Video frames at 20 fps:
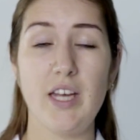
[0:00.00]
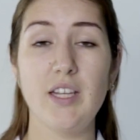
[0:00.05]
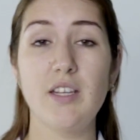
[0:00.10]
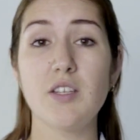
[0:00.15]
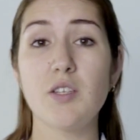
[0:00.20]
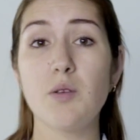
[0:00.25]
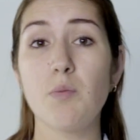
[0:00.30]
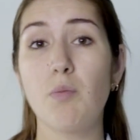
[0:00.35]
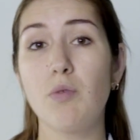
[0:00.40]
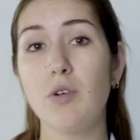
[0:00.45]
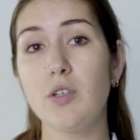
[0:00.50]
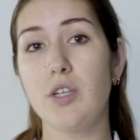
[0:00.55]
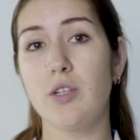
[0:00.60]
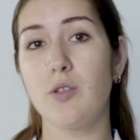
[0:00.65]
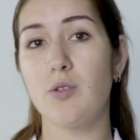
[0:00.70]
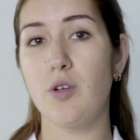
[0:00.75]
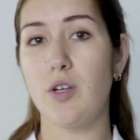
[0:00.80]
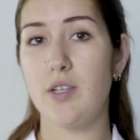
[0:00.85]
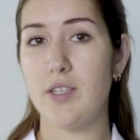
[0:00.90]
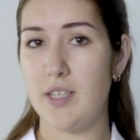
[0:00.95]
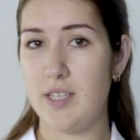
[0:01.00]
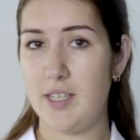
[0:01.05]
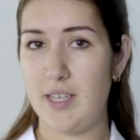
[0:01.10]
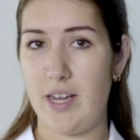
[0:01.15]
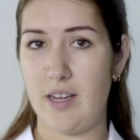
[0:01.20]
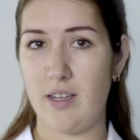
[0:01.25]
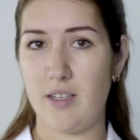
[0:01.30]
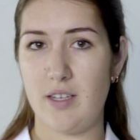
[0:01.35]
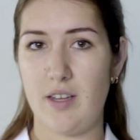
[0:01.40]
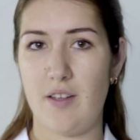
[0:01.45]
It is important to
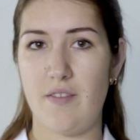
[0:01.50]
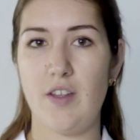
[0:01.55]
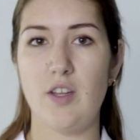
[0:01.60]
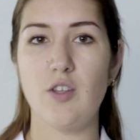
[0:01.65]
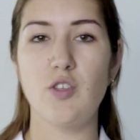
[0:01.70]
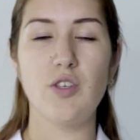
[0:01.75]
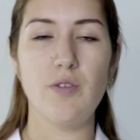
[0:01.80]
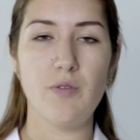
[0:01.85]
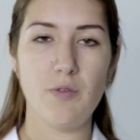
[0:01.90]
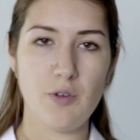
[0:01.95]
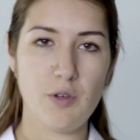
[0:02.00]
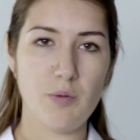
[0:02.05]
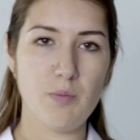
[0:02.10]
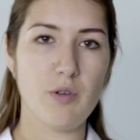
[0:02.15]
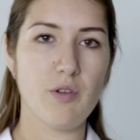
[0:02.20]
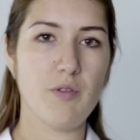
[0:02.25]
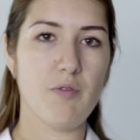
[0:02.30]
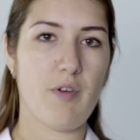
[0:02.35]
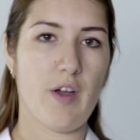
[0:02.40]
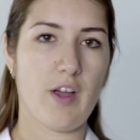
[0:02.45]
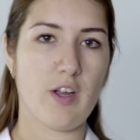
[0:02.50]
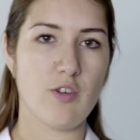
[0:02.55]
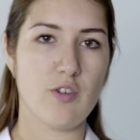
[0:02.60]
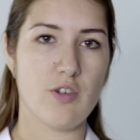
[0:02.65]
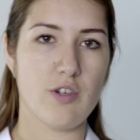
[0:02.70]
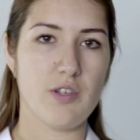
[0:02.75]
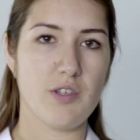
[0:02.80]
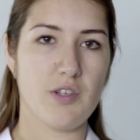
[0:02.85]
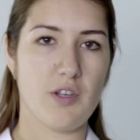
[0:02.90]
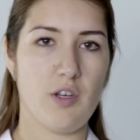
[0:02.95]
understand that different
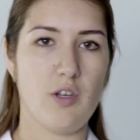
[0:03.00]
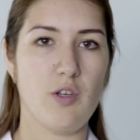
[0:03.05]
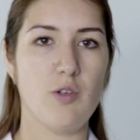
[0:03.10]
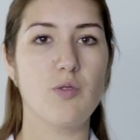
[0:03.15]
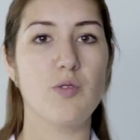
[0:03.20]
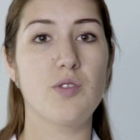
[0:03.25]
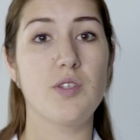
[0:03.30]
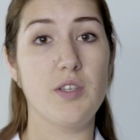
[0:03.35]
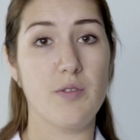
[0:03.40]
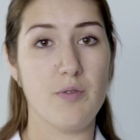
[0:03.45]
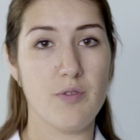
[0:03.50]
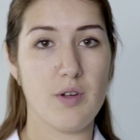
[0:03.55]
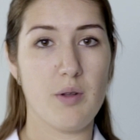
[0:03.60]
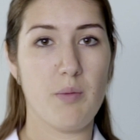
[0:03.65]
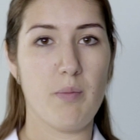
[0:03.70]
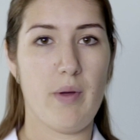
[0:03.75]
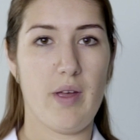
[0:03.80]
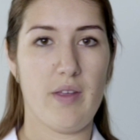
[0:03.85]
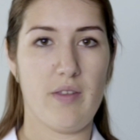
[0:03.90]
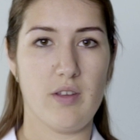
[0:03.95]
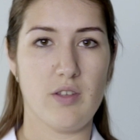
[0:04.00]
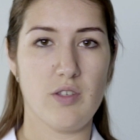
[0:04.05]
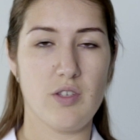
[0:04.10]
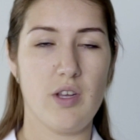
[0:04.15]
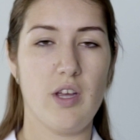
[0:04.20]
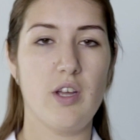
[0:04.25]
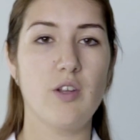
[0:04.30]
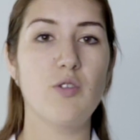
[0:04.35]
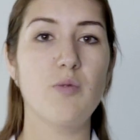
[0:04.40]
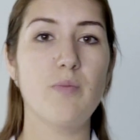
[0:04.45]
manufacturers use different
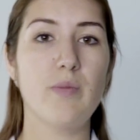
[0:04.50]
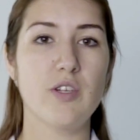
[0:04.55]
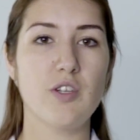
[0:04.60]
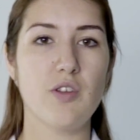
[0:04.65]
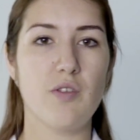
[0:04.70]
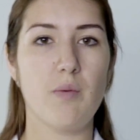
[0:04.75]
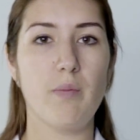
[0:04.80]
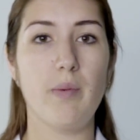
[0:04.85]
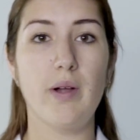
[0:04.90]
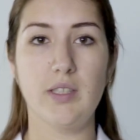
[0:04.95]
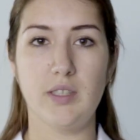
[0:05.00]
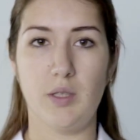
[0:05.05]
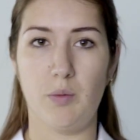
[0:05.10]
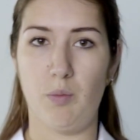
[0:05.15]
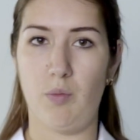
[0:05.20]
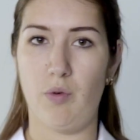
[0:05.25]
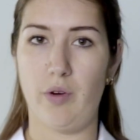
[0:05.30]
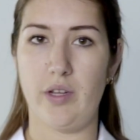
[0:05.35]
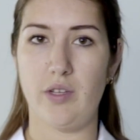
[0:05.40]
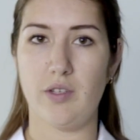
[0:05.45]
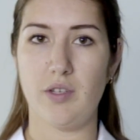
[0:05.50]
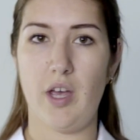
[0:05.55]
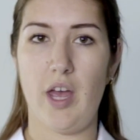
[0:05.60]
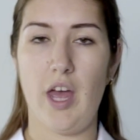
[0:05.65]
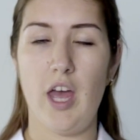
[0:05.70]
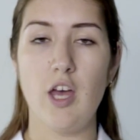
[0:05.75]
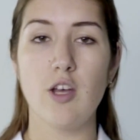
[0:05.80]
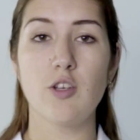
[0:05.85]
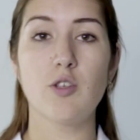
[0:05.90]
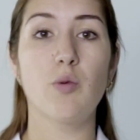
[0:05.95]
methods to measure the melting point.
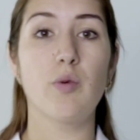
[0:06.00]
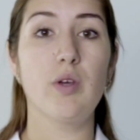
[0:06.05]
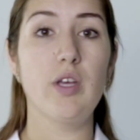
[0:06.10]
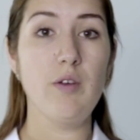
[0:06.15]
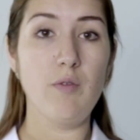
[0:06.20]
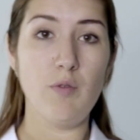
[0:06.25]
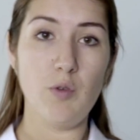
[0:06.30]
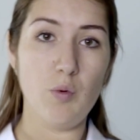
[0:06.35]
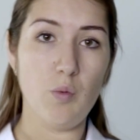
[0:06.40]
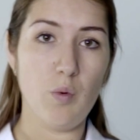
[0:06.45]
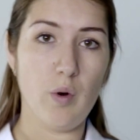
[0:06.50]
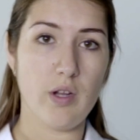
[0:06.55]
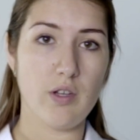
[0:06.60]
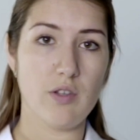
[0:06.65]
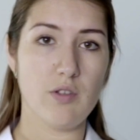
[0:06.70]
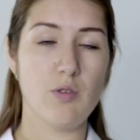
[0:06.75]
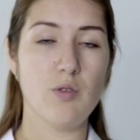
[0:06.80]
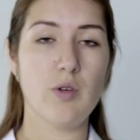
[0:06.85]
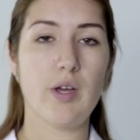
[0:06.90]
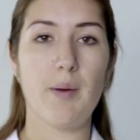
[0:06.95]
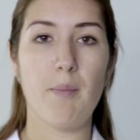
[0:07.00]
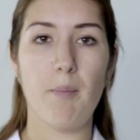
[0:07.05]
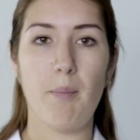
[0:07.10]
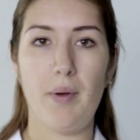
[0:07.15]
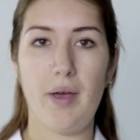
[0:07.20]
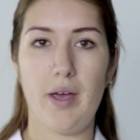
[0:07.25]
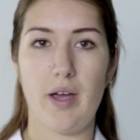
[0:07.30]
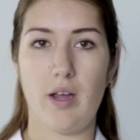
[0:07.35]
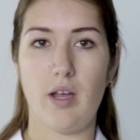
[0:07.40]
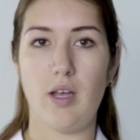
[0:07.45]
So if you want to
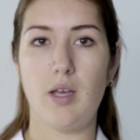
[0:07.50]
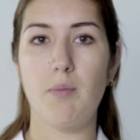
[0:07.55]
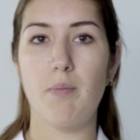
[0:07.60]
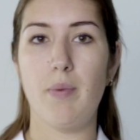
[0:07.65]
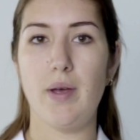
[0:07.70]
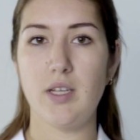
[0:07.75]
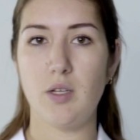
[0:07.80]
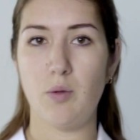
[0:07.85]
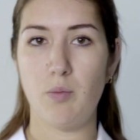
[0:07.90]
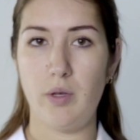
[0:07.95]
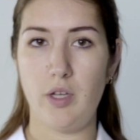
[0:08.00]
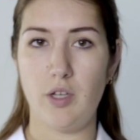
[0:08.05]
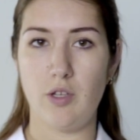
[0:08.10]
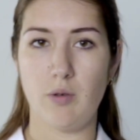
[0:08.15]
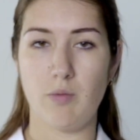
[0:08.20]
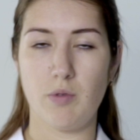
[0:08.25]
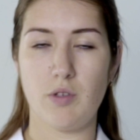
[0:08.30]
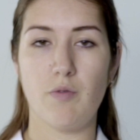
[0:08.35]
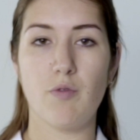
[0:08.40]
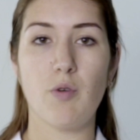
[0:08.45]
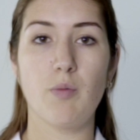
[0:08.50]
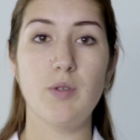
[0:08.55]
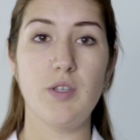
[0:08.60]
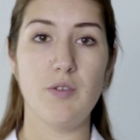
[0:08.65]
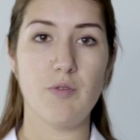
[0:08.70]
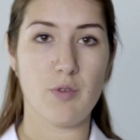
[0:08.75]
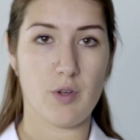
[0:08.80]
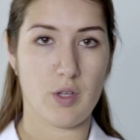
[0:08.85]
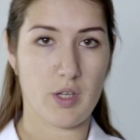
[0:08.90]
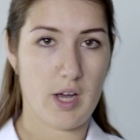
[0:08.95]
compare embedding mediums from
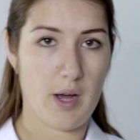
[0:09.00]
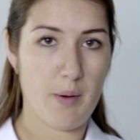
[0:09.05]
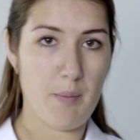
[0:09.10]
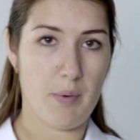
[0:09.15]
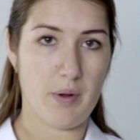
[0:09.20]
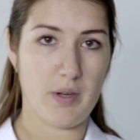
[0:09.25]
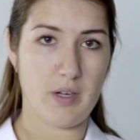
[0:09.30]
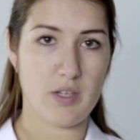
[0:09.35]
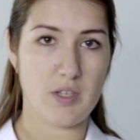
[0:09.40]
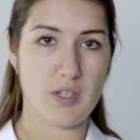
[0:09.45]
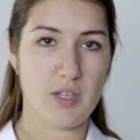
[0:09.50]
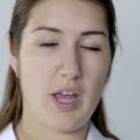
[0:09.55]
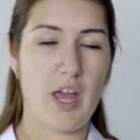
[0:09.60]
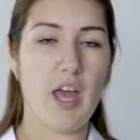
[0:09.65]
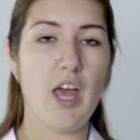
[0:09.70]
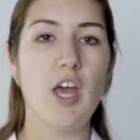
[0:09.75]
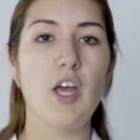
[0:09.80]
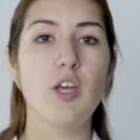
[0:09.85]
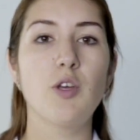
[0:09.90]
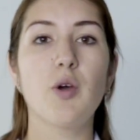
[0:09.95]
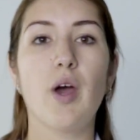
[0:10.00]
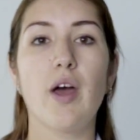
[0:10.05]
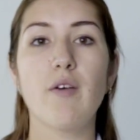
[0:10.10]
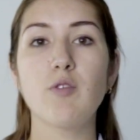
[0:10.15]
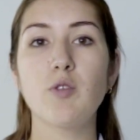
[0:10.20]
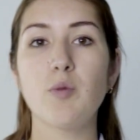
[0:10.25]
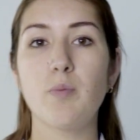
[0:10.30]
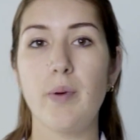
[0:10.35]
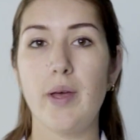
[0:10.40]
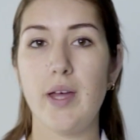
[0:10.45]
different companies, you
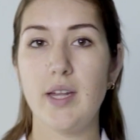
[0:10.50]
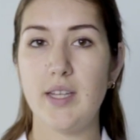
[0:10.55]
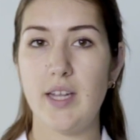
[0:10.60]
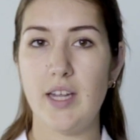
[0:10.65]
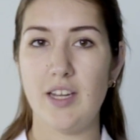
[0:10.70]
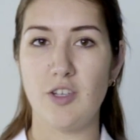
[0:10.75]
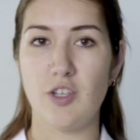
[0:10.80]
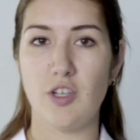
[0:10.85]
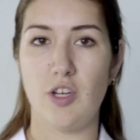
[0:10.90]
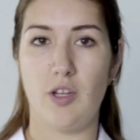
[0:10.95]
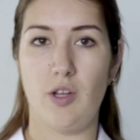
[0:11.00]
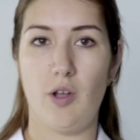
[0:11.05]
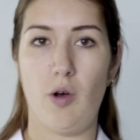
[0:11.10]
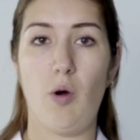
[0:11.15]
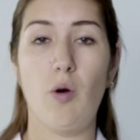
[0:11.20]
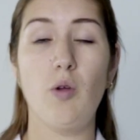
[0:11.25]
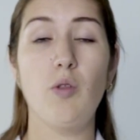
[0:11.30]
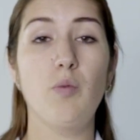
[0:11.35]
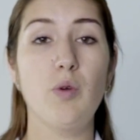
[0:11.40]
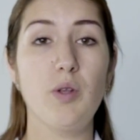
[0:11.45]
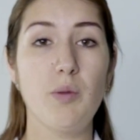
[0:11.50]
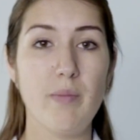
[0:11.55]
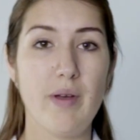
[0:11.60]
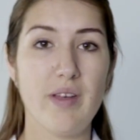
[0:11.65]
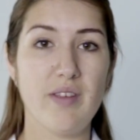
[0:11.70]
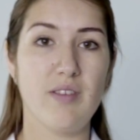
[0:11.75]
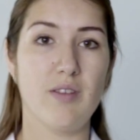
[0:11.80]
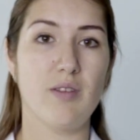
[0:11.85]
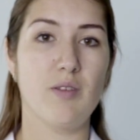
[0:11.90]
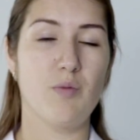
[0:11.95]
have to pay attention on what
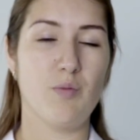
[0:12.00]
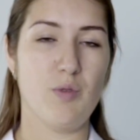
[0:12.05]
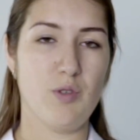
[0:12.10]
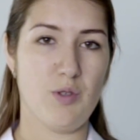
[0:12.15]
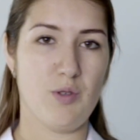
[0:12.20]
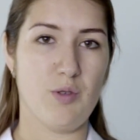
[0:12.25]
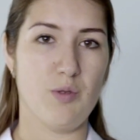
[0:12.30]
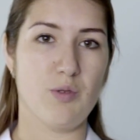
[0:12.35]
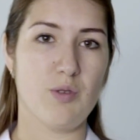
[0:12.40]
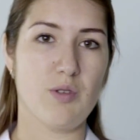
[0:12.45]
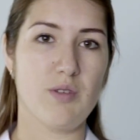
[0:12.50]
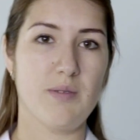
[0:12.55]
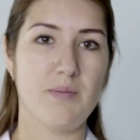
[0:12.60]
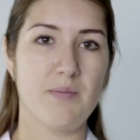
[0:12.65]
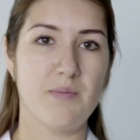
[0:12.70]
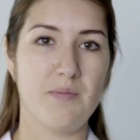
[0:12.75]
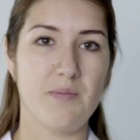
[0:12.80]
method was used.